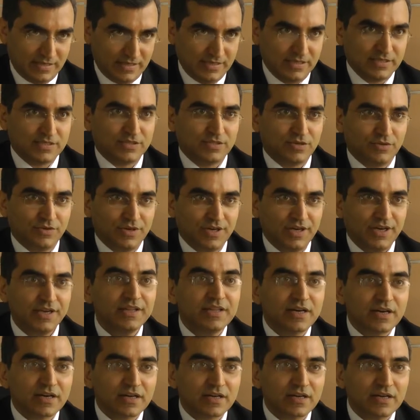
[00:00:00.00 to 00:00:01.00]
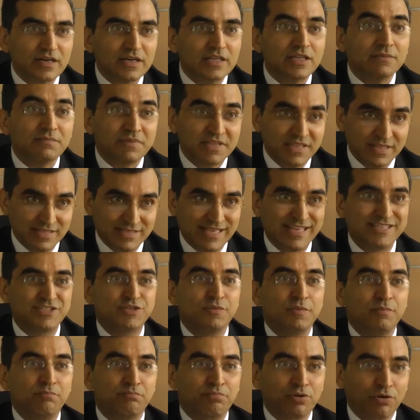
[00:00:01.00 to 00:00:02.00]
So either the business has
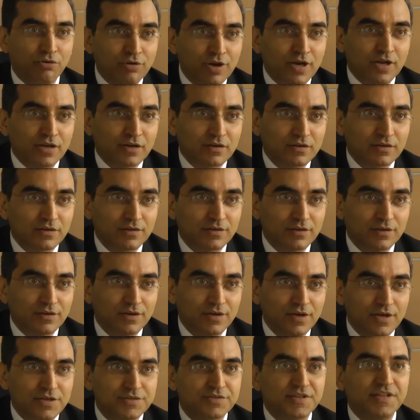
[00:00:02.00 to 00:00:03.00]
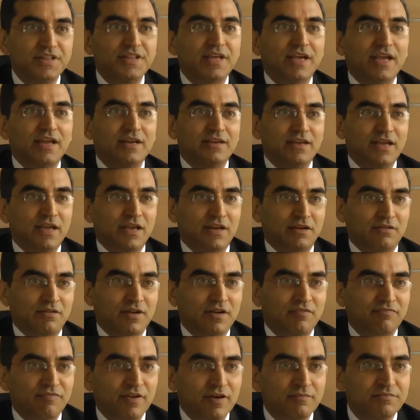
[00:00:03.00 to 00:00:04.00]
to be broken so that they can take it on
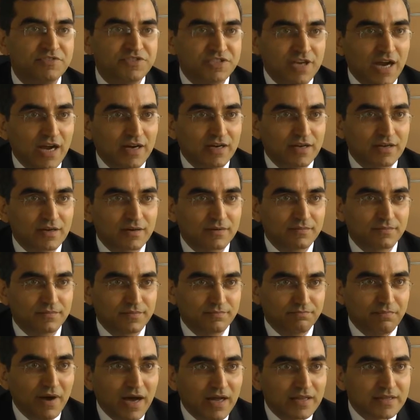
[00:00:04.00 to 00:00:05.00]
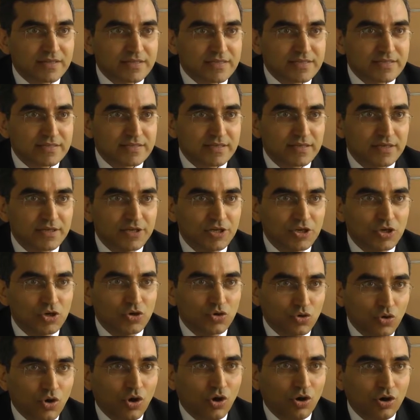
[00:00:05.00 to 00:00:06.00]
different charter paths,
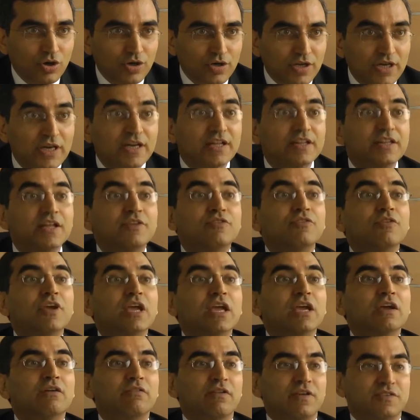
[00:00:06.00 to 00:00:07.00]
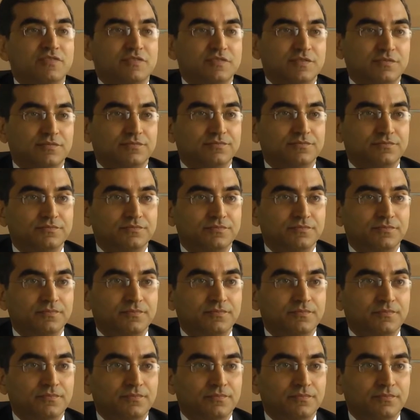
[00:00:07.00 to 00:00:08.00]
or they to increase.
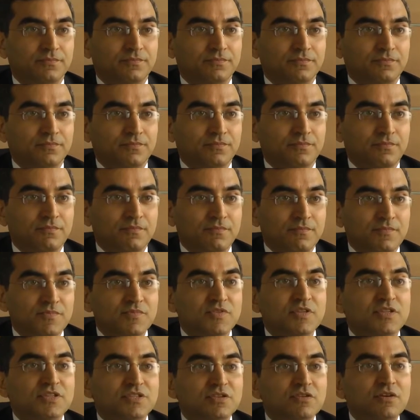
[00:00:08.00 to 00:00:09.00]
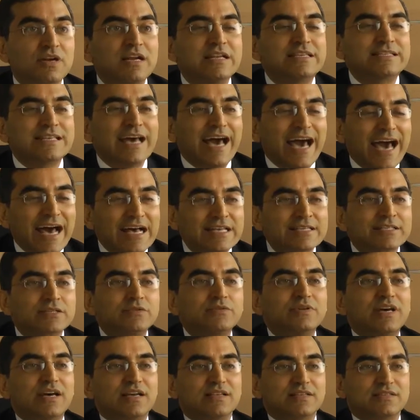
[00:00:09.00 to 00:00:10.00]
So it's as
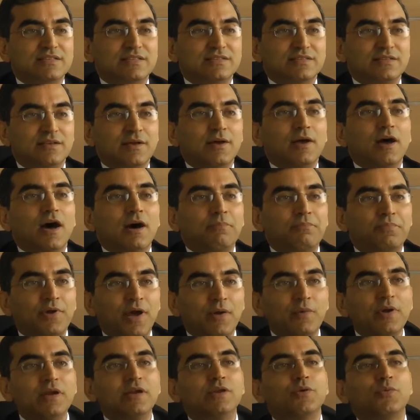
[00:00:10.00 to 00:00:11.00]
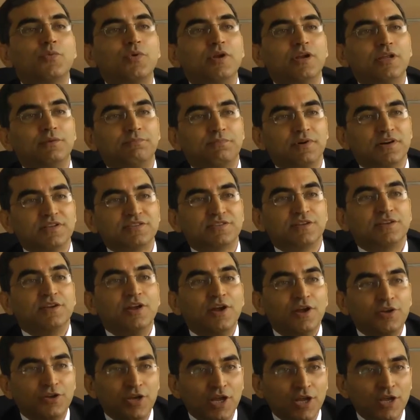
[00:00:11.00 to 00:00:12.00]
good as a private equity
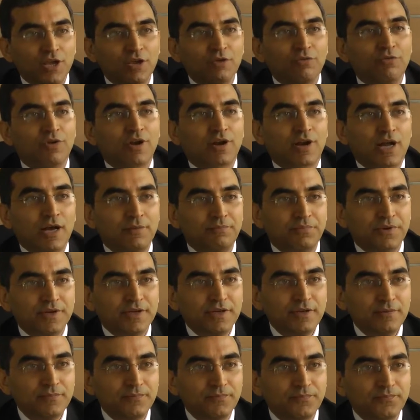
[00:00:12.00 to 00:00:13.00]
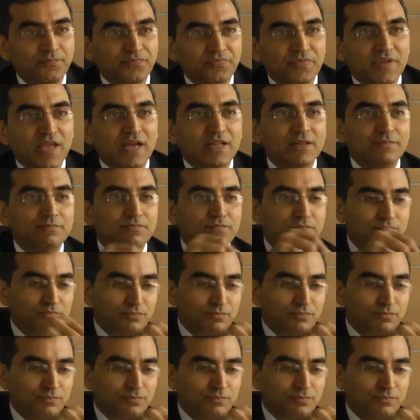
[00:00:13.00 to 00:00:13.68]
person taking over a company and